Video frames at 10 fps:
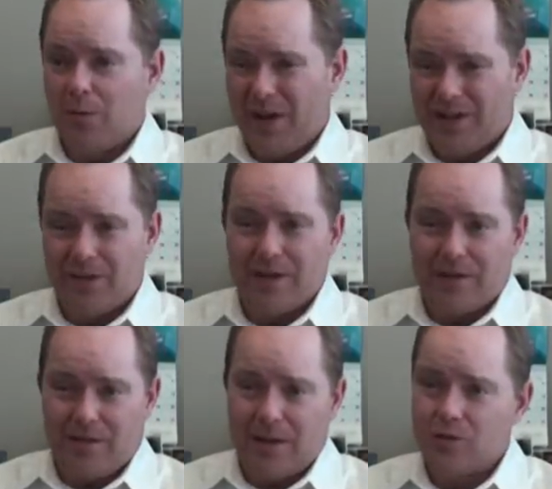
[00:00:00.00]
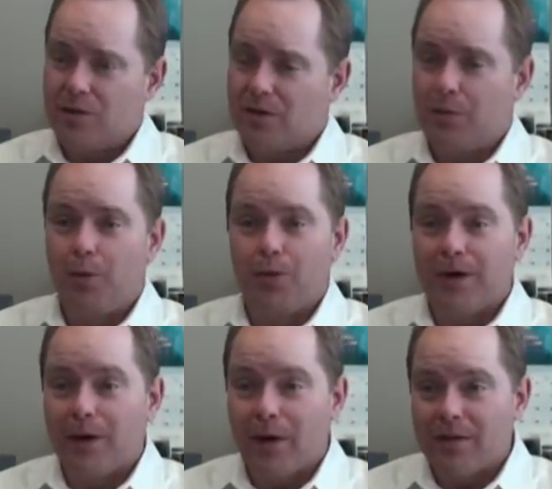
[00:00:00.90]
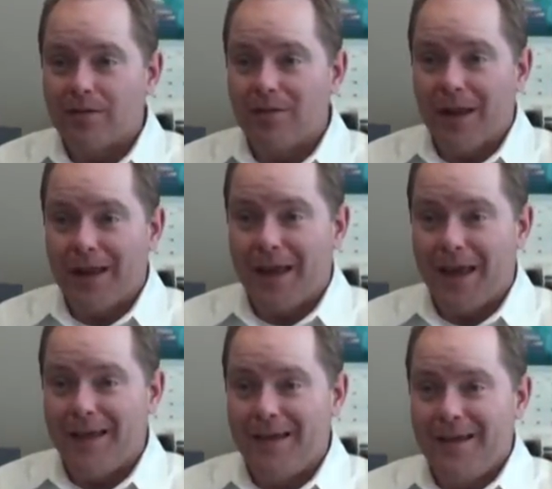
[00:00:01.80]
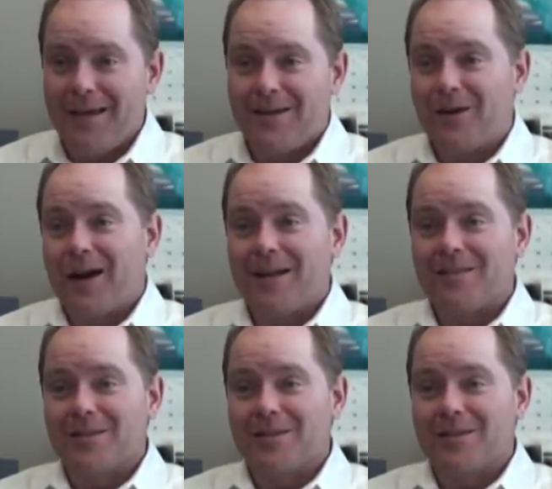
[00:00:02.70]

winter etc it's pulled out on sunday right?